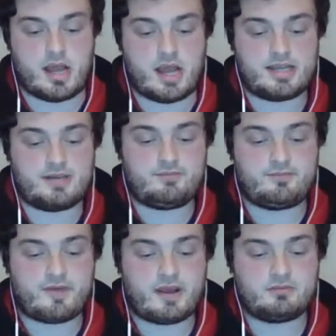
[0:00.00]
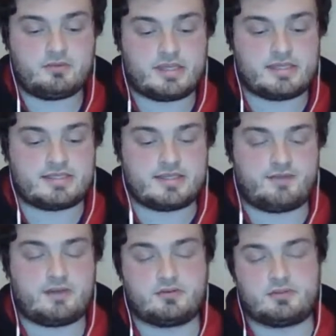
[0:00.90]
I found it
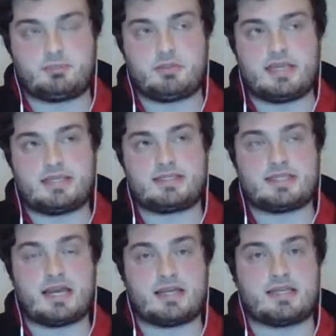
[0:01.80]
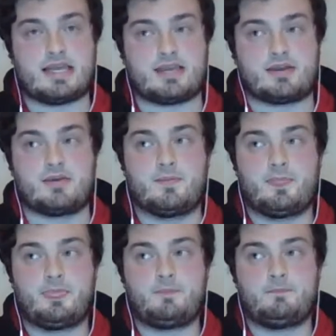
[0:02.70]
difficult to pick a side here
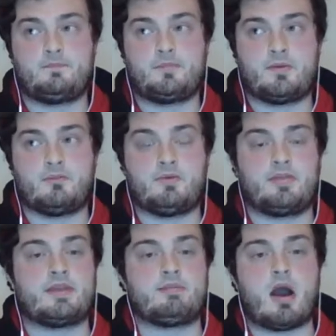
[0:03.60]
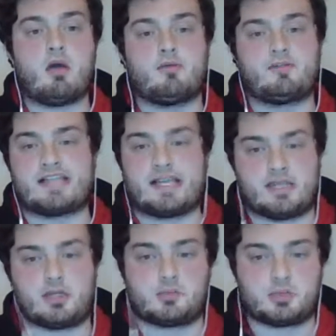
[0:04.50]
with the amount of
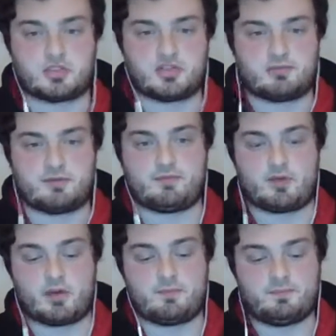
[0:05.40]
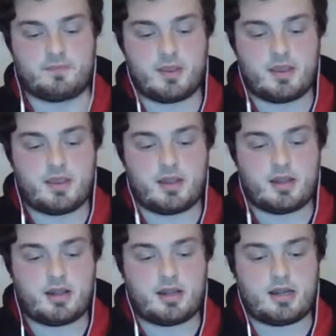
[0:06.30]
attacking options that we've got.
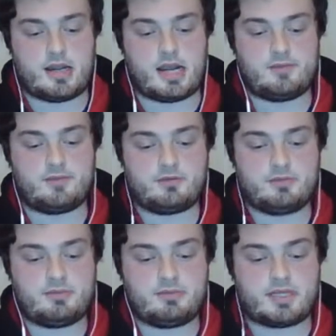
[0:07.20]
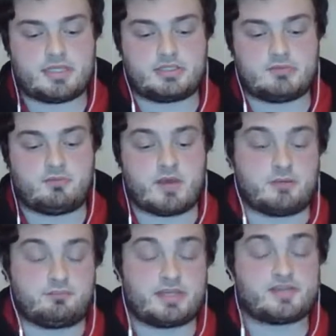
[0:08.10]
I've only managed,
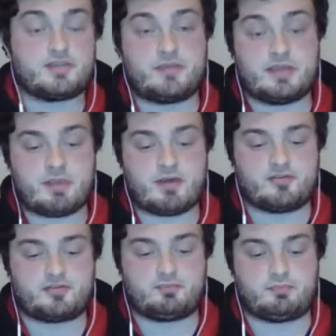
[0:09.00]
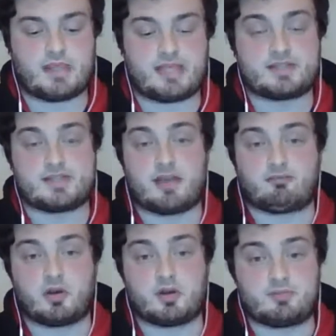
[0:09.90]
well, because of the amount of players that
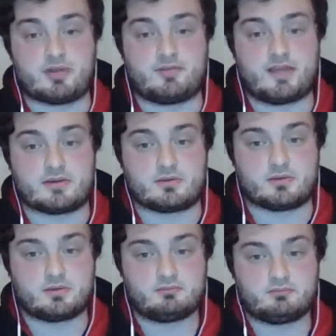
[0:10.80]
I've got in midfield,